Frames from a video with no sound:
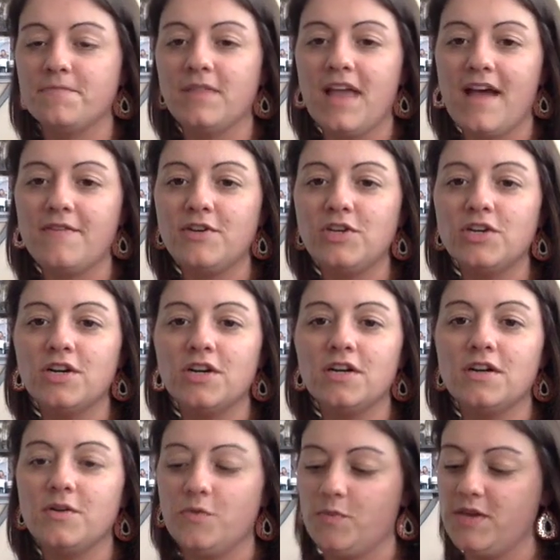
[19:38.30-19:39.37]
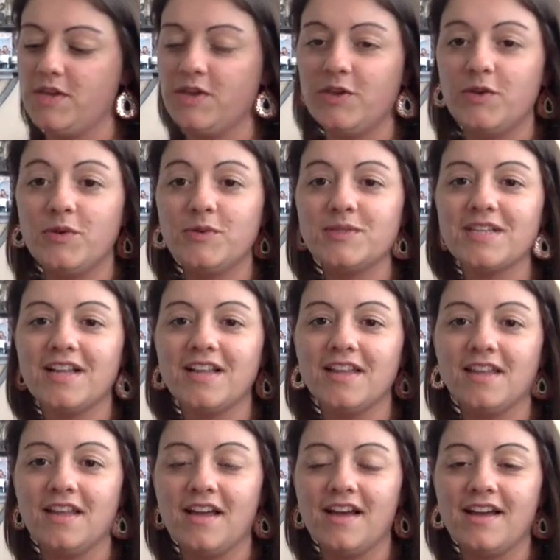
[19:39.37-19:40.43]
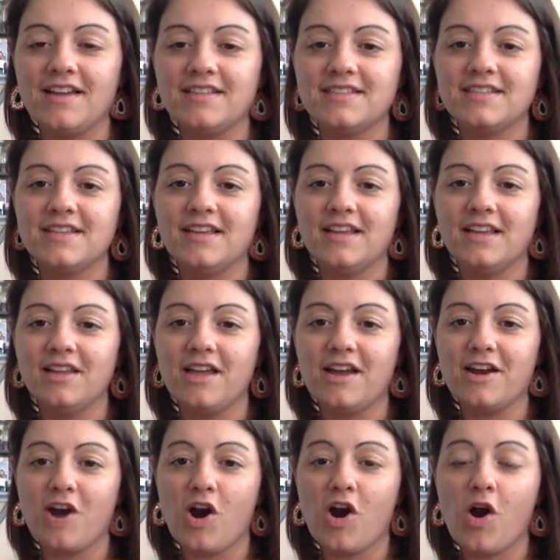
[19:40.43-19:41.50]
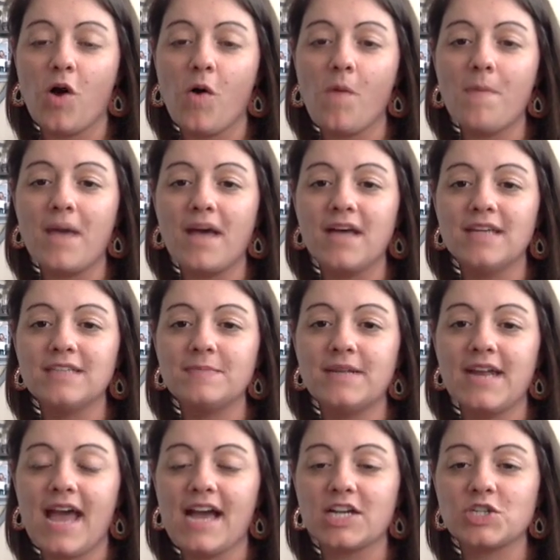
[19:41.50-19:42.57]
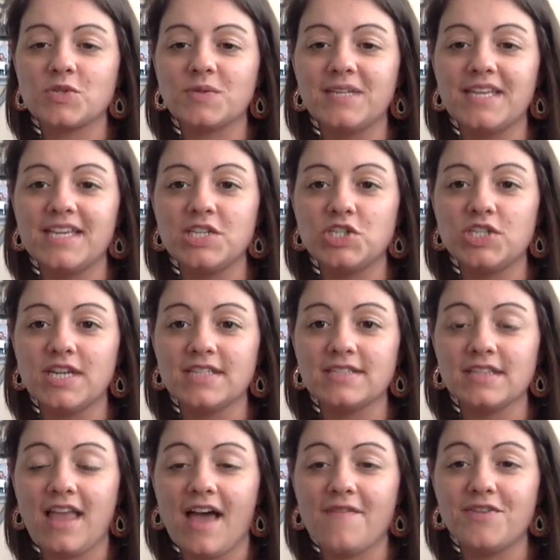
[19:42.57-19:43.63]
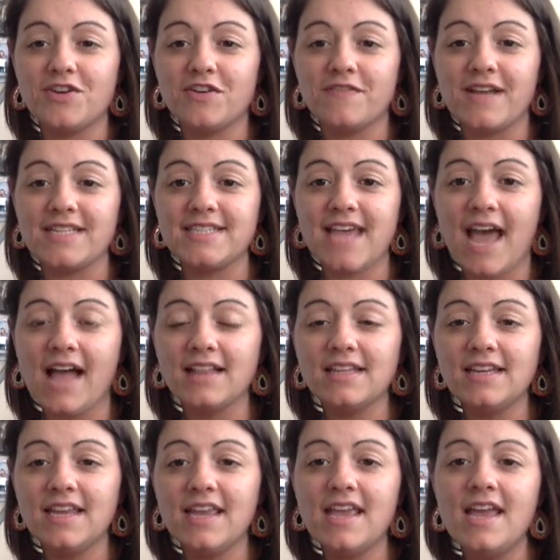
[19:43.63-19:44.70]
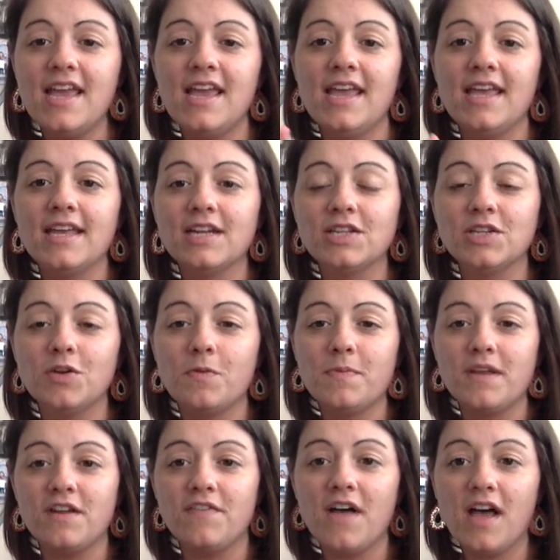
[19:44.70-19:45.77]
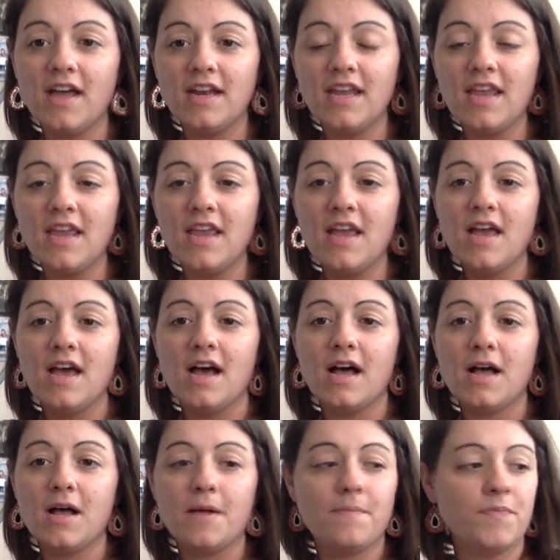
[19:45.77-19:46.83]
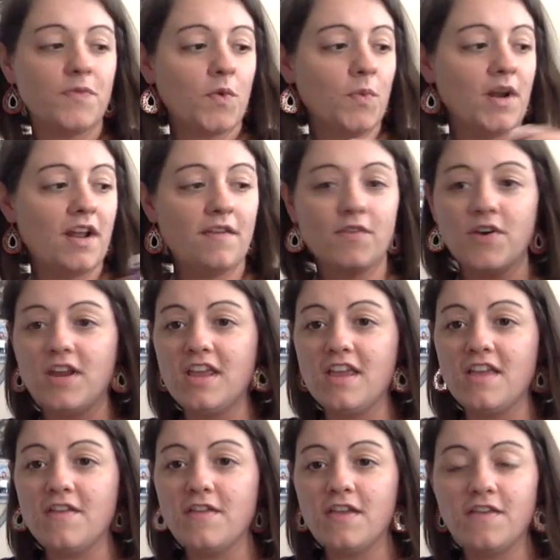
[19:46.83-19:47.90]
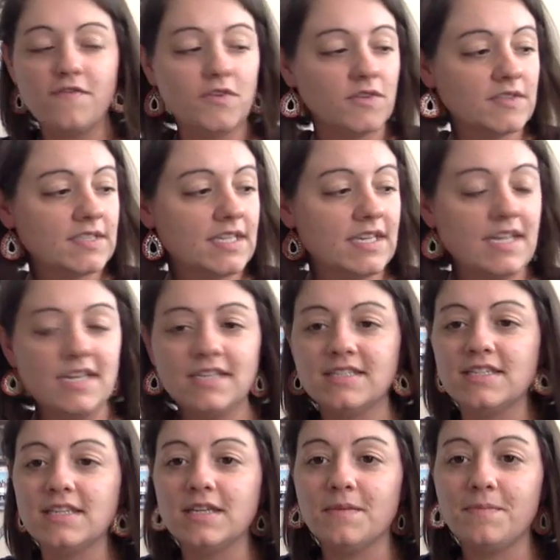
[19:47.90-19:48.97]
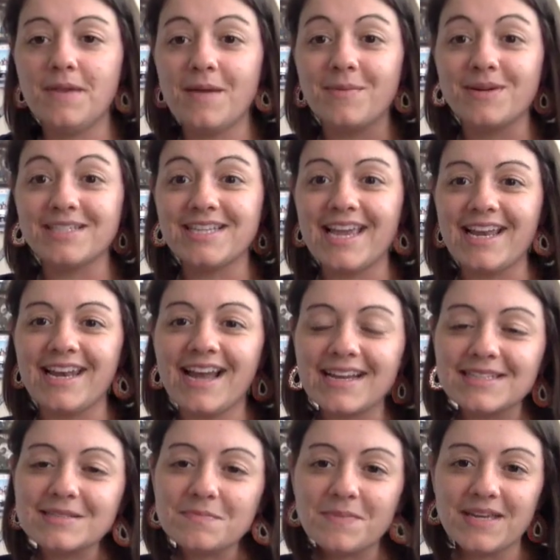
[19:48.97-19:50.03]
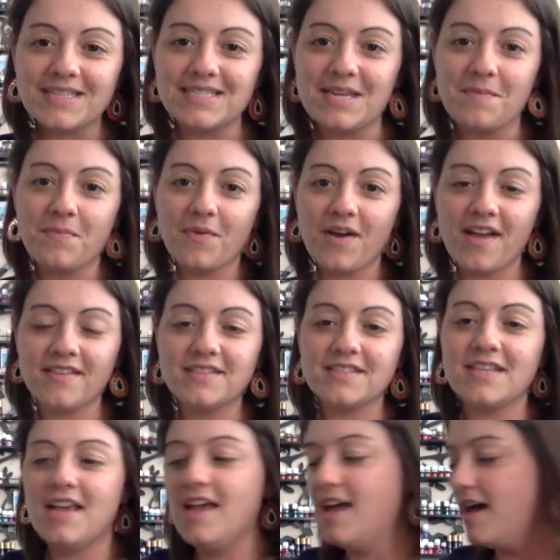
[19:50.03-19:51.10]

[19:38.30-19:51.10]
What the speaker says: Lavender, we use a lot in our home. My husband actually ingests lavender vitality in a little bit of honey whenever he feels the need to be able to take nice big deep breaths.